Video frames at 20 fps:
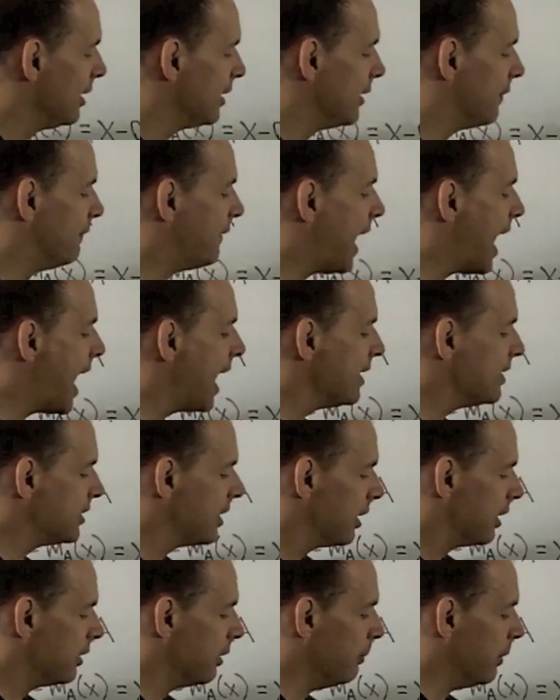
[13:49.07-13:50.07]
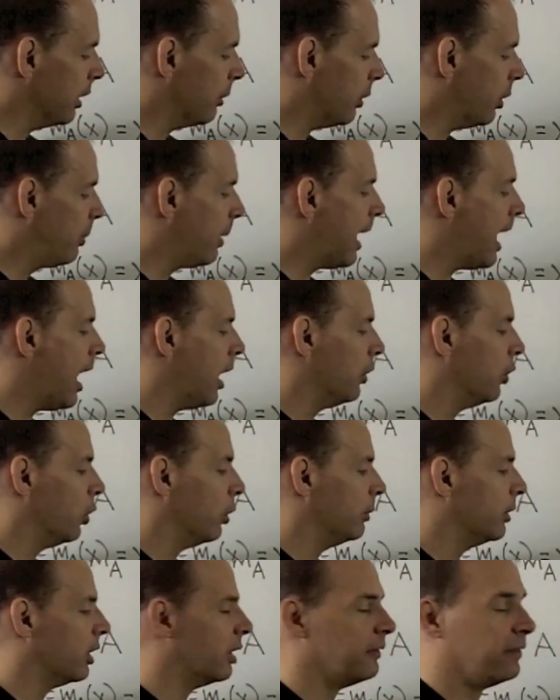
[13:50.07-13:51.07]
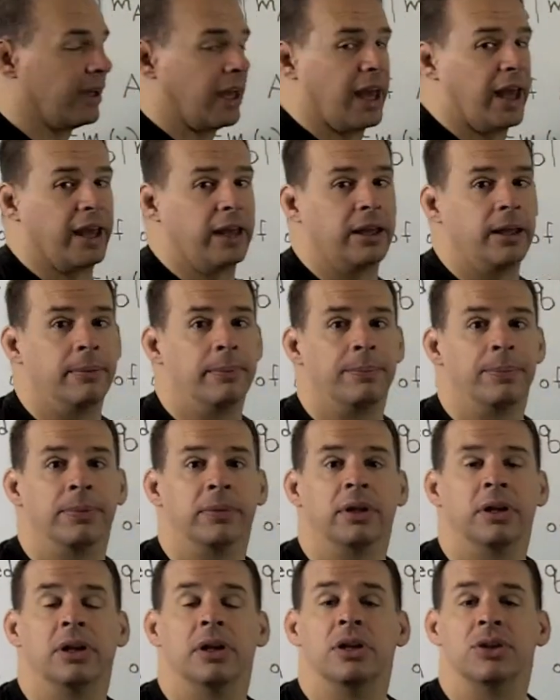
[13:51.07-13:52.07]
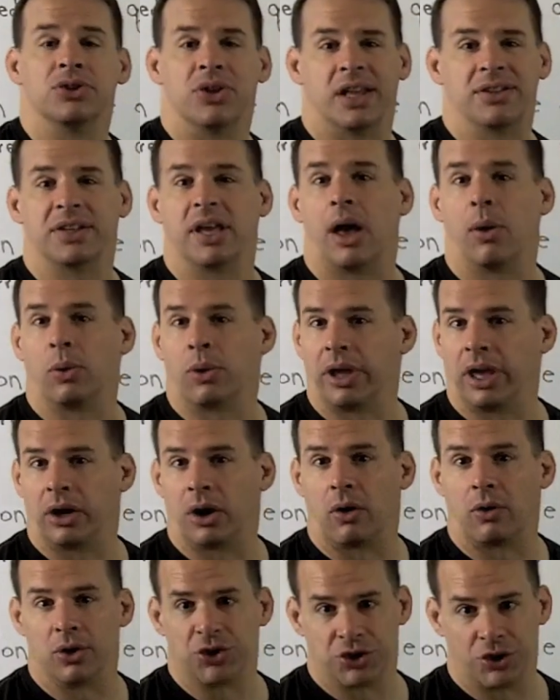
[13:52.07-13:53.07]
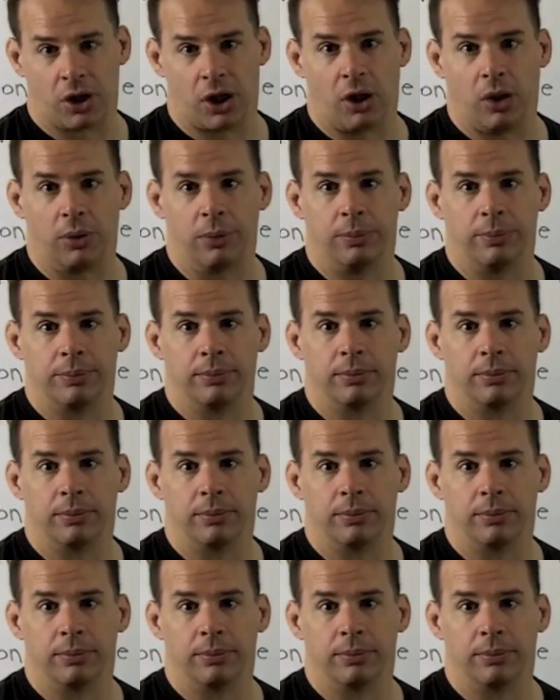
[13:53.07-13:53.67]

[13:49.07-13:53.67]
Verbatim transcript: divides the minimal polynomial of A. So that's how we'll get our result.